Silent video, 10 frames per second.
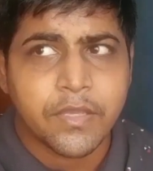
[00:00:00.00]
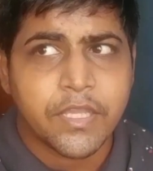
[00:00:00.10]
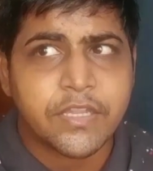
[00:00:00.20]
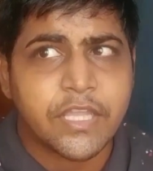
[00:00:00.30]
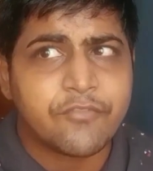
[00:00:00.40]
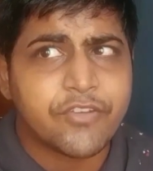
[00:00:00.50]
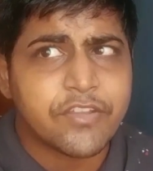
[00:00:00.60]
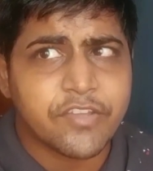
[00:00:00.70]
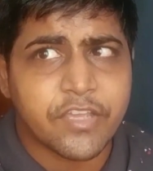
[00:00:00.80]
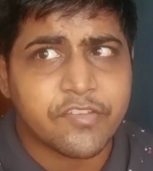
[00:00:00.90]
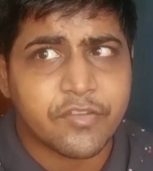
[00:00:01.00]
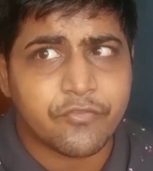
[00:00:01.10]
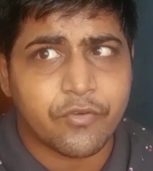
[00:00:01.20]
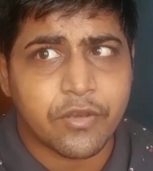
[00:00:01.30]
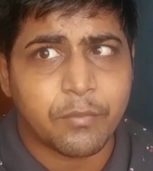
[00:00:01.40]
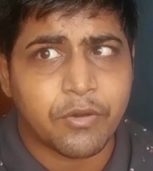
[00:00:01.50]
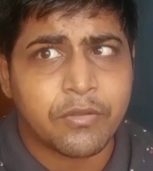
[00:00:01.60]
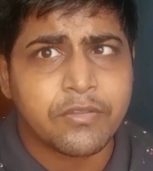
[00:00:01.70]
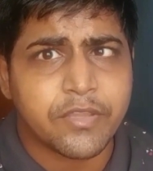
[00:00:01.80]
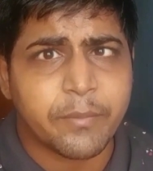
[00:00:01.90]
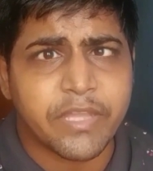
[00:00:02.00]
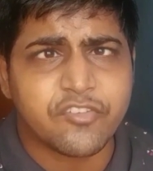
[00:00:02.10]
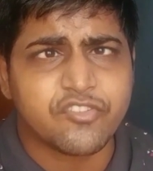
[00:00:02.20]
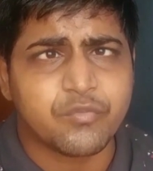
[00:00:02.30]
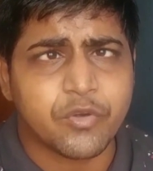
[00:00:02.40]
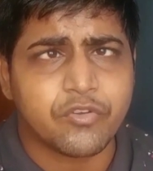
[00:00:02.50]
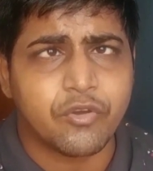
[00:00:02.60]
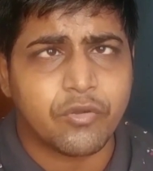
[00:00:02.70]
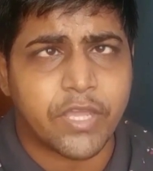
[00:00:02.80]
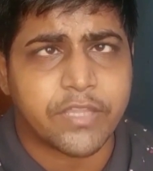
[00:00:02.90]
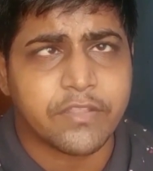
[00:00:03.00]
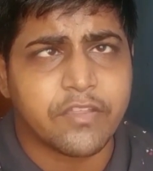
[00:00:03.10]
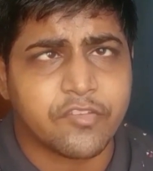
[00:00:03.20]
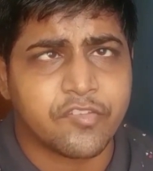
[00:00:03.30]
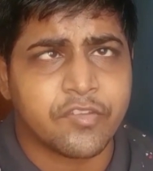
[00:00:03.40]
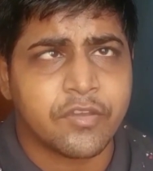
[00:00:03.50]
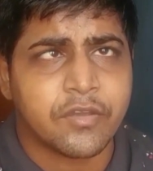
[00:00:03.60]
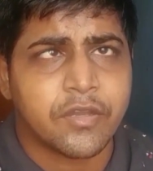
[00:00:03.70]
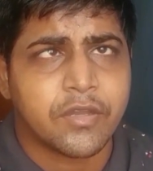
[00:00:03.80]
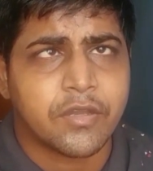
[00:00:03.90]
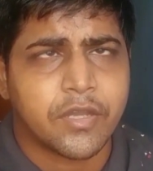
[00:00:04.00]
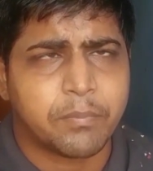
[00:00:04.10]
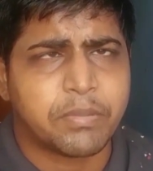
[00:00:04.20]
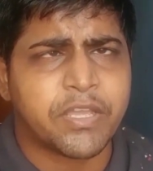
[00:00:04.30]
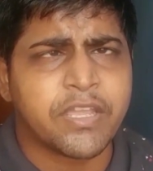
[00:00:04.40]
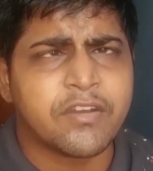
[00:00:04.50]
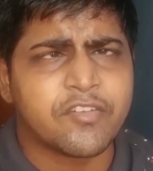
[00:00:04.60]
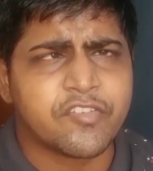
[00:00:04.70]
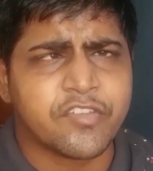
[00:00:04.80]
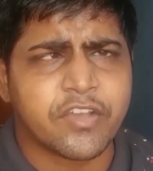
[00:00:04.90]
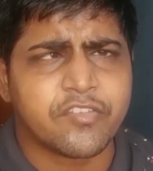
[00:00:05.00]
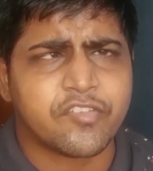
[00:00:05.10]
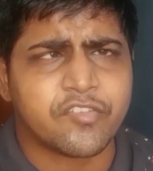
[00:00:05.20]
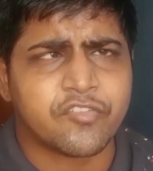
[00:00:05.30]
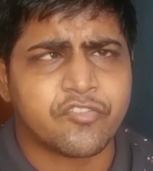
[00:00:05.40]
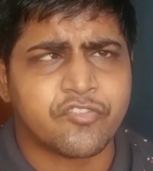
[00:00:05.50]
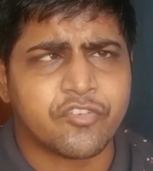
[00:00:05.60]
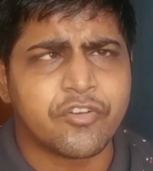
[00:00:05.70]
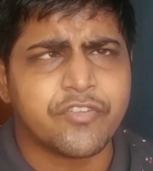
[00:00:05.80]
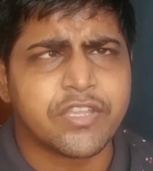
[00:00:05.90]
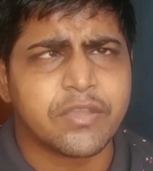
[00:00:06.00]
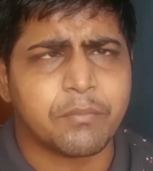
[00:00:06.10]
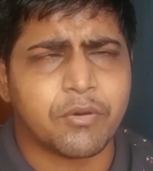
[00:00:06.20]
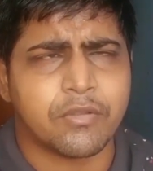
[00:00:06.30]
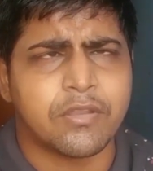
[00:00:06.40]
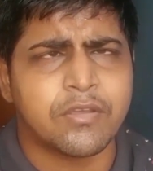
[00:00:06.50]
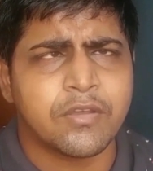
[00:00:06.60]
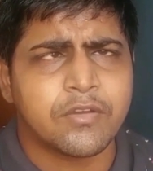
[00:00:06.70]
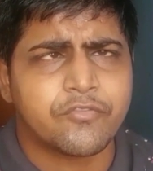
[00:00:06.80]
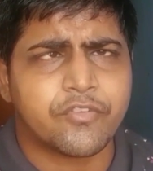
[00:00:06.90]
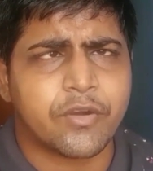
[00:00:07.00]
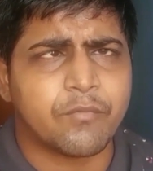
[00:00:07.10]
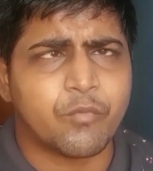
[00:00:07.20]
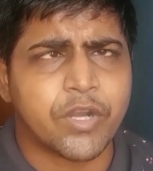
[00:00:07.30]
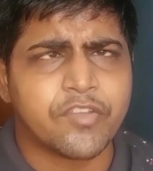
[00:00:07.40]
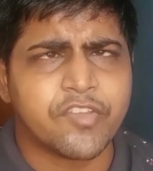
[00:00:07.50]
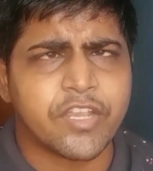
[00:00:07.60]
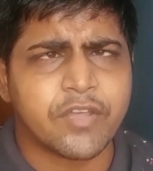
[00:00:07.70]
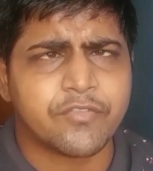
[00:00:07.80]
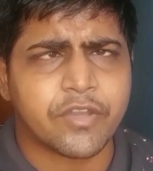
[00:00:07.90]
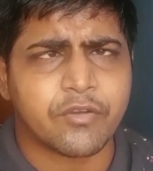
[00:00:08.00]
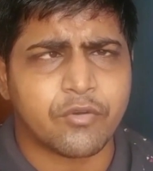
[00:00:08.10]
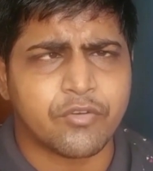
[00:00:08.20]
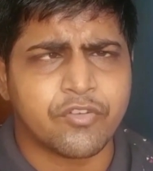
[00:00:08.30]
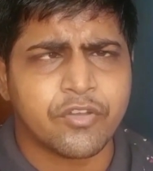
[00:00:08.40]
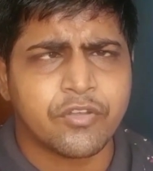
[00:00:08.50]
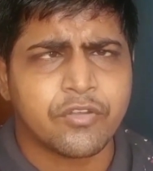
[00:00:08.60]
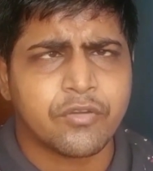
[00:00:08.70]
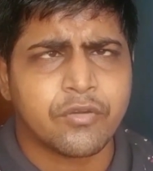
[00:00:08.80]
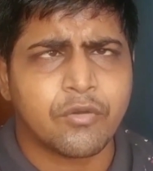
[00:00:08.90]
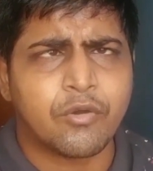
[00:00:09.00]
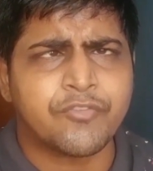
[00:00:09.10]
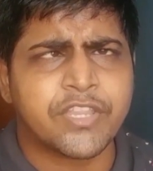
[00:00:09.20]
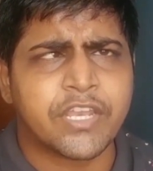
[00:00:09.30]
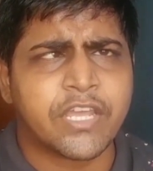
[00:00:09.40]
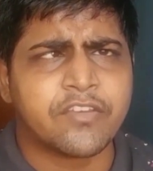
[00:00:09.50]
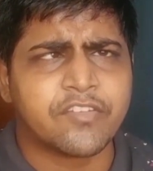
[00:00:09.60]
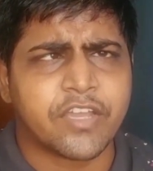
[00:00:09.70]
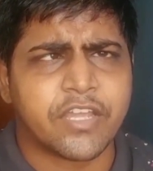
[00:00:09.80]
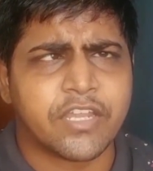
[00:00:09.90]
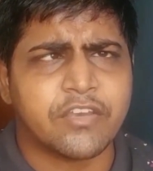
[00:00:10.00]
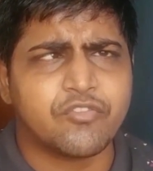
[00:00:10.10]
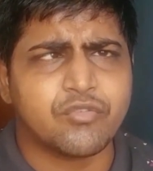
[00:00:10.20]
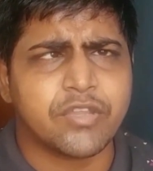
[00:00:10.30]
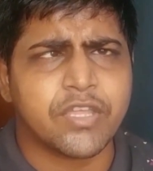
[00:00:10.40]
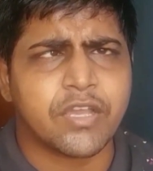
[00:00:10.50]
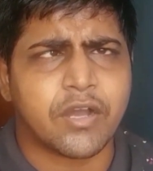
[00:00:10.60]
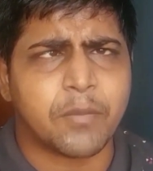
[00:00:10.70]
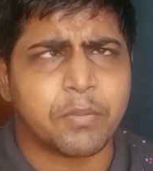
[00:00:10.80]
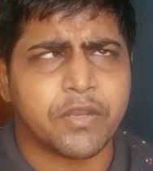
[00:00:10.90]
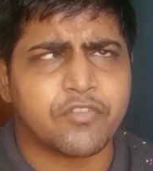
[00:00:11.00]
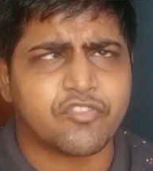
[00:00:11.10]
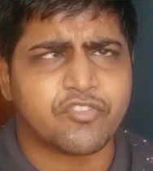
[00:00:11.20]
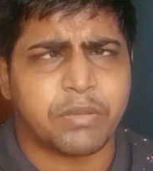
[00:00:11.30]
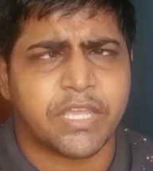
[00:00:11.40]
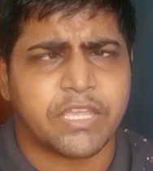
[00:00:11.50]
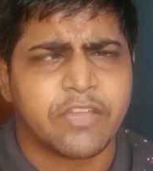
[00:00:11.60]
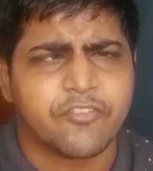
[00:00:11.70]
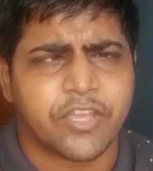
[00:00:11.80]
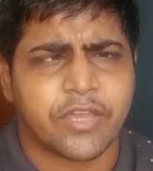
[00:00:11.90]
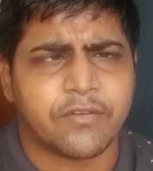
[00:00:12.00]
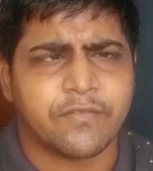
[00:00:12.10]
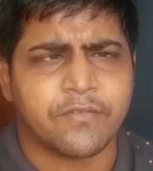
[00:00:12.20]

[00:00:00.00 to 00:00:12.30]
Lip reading: In the infant days of volleyball, the matches would go like this. A player starts serving the ball from one side of the court over the net and into the opponent's playing area.